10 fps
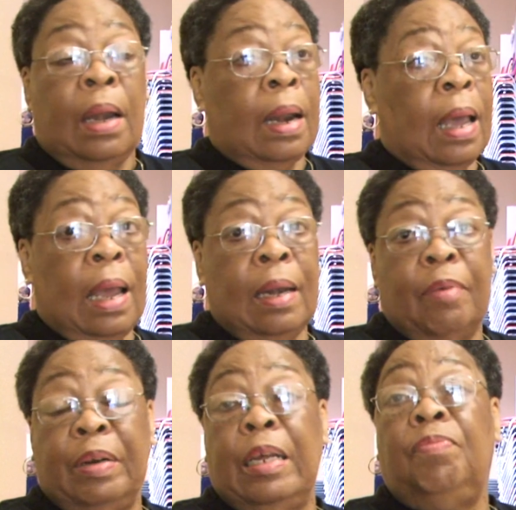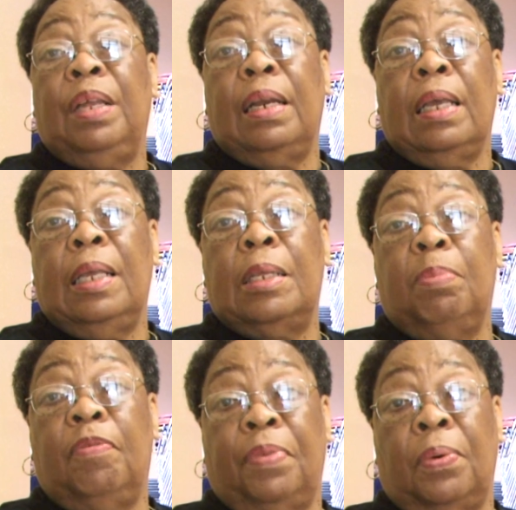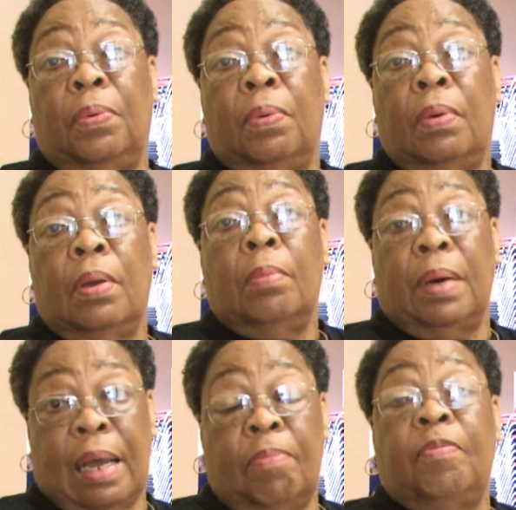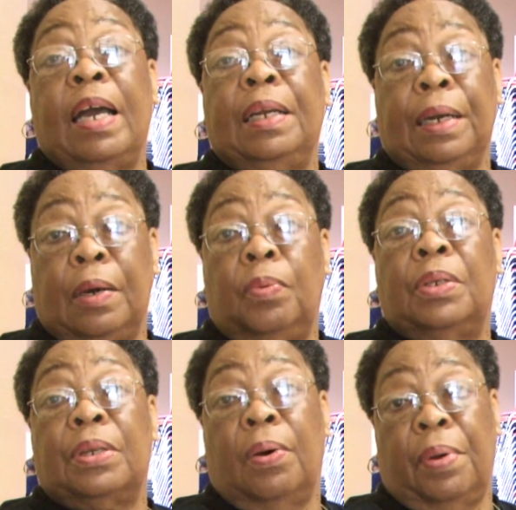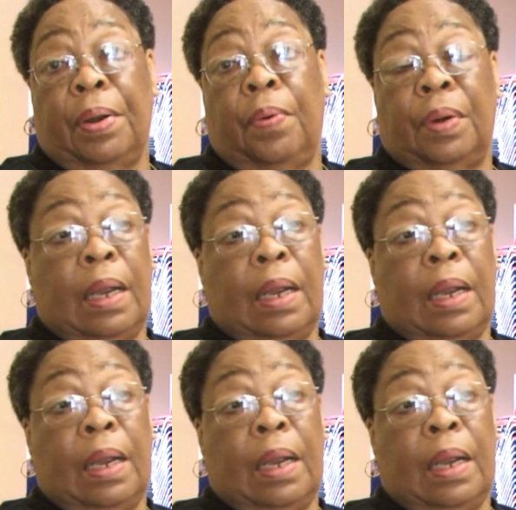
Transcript: Now, I never lived in the East before, but I'm finding out what's going on.